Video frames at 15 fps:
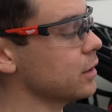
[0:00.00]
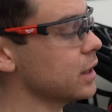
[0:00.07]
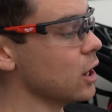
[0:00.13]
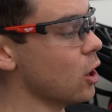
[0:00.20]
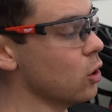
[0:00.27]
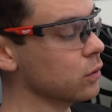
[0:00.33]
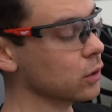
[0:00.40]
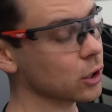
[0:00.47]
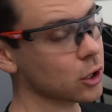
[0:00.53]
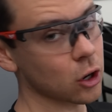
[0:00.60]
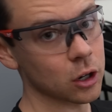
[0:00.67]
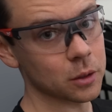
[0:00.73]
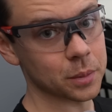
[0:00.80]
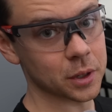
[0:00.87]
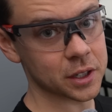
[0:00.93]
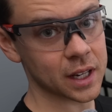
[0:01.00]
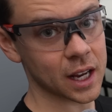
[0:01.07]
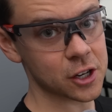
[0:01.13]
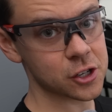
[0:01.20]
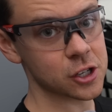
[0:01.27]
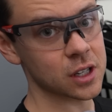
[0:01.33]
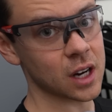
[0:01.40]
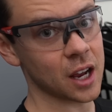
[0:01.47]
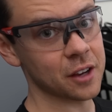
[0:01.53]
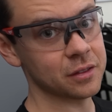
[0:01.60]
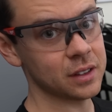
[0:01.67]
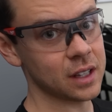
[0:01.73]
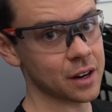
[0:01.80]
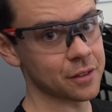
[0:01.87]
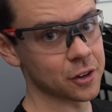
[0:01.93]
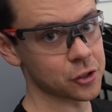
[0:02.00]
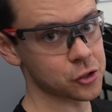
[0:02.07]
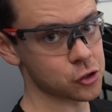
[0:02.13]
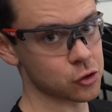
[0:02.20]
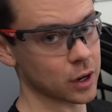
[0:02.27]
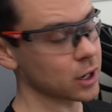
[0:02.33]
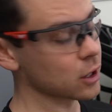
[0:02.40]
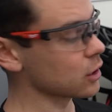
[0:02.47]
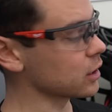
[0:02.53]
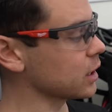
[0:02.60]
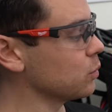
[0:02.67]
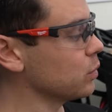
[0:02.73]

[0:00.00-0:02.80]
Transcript: Now the overcurrent protection I've never triggered,